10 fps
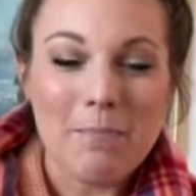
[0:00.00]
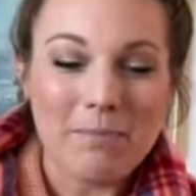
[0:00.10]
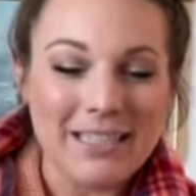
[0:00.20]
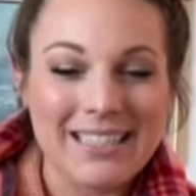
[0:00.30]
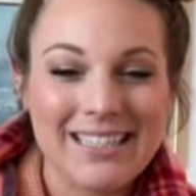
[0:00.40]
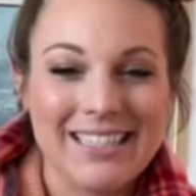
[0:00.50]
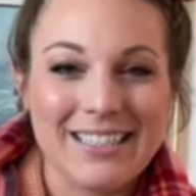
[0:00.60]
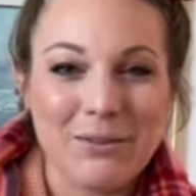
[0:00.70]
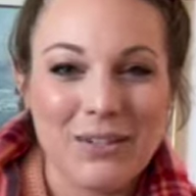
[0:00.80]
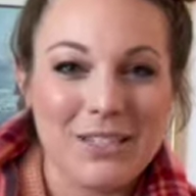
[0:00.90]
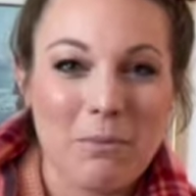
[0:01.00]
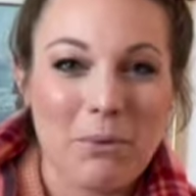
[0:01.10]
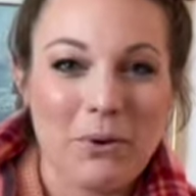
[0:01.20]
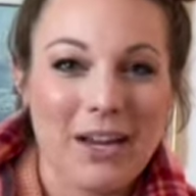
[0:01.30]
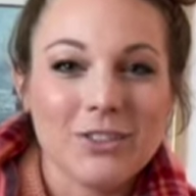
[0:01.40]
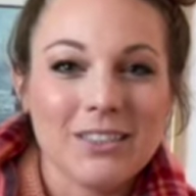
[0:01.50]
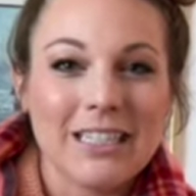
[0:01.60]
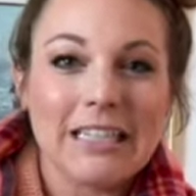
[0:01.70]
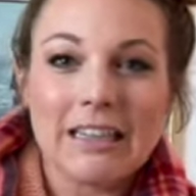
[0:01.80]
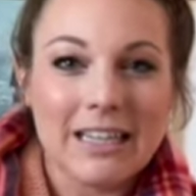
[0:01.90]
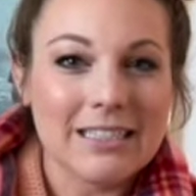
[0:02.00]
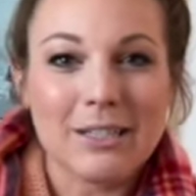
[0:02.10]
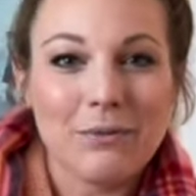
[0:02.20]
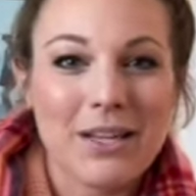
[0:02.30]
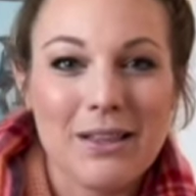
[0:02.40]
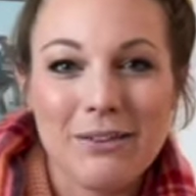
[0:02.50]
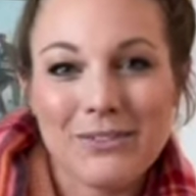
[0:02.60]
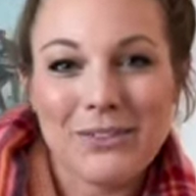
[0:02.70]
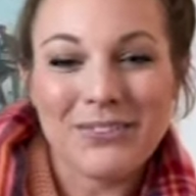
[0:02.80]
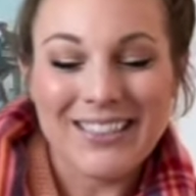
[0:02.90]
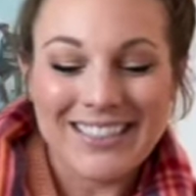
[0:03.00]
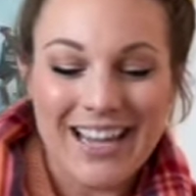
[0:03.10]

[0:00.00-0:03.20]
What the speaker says: Macy's Thanksgiving Day Parade, eating Thanksgiving leftovers.